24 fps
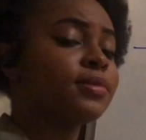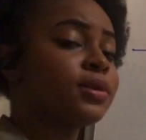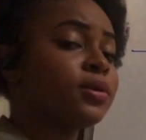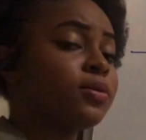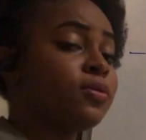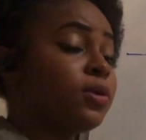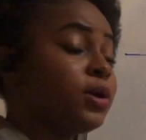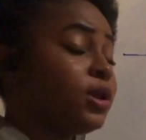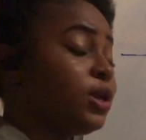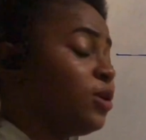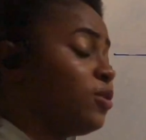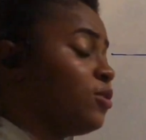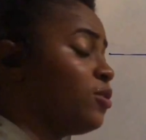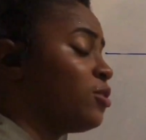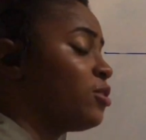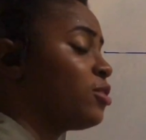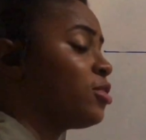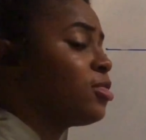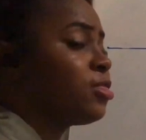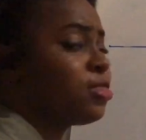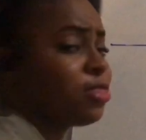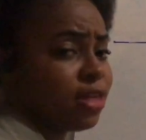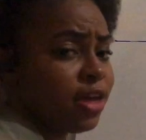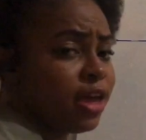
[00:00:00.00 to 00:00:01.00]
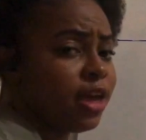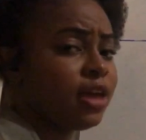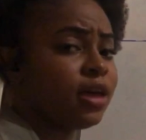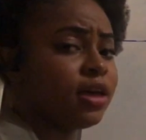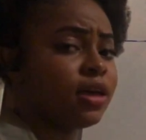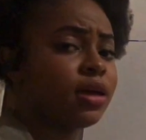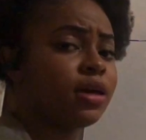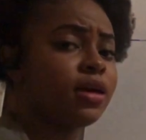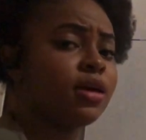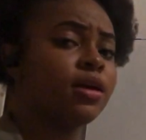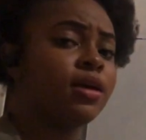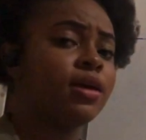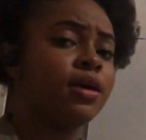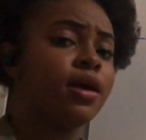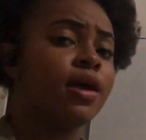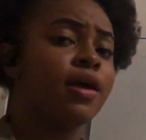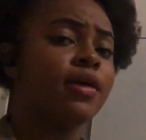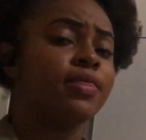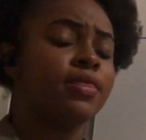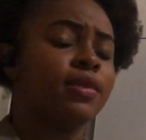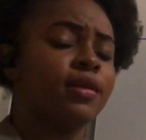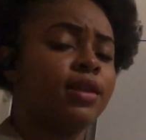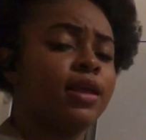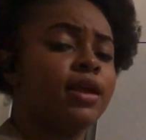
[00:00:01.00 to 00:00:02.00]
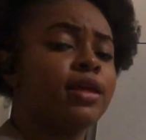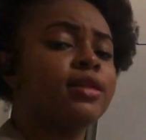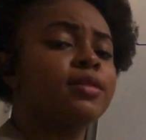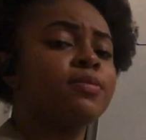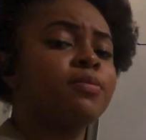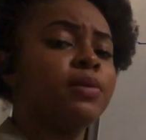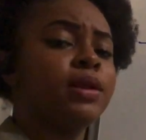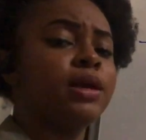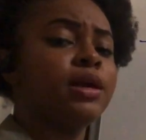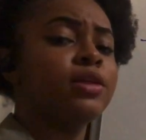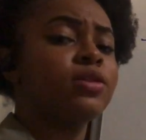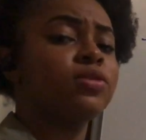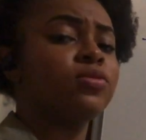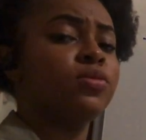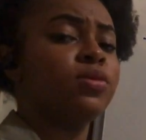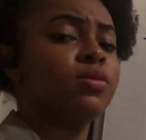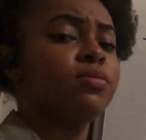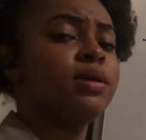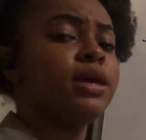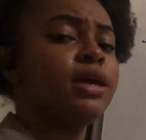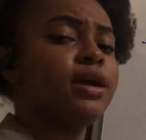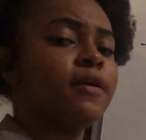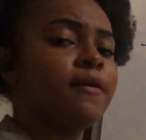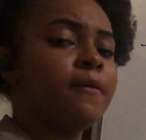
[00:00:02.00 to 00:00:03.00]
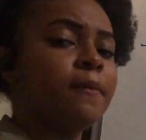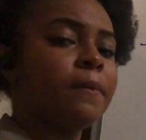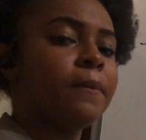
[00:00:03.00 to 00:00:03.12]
What do you think the next place would be?